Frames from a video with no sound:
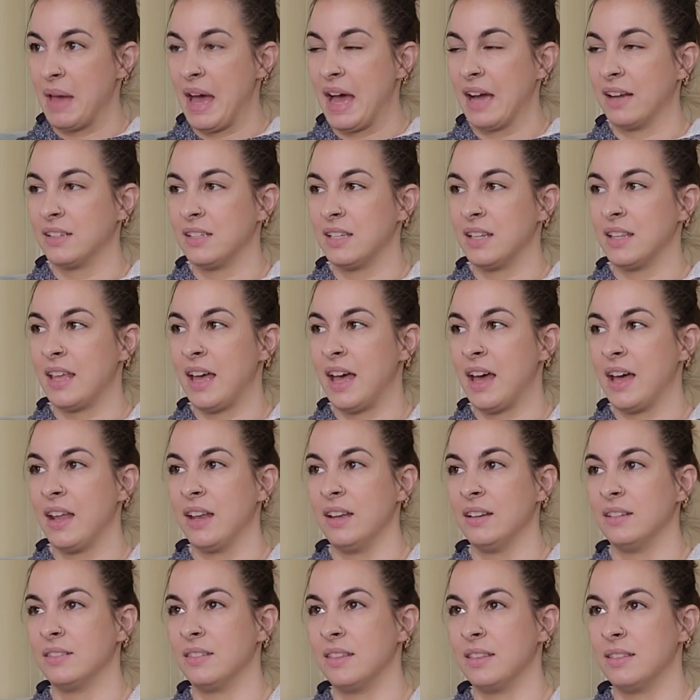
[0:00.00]
back to
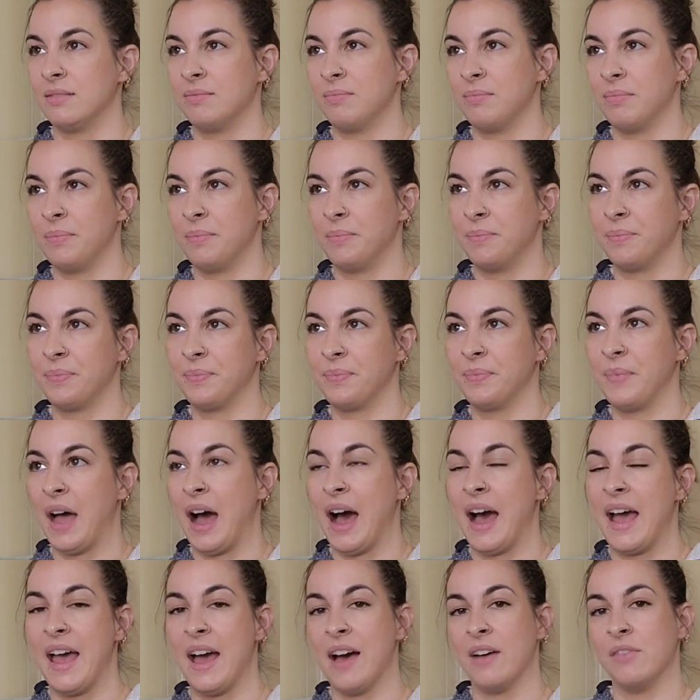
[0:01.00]
that
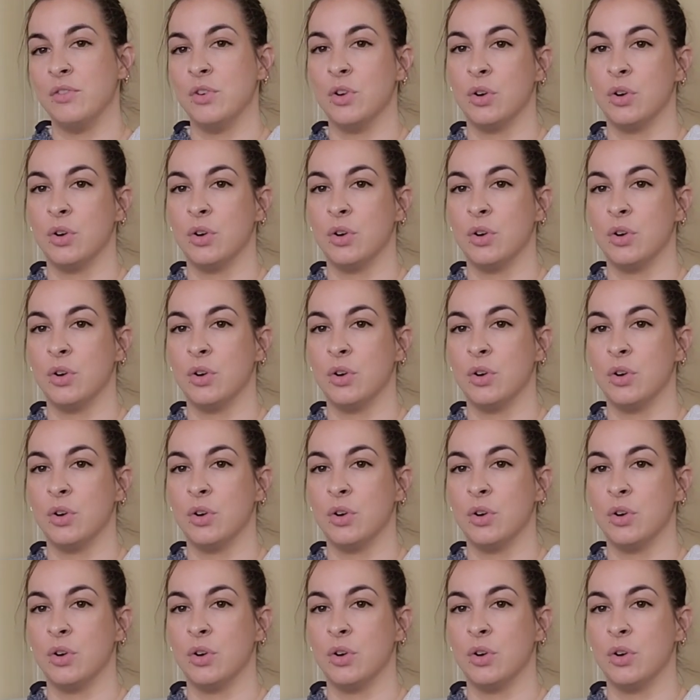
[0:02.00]
I have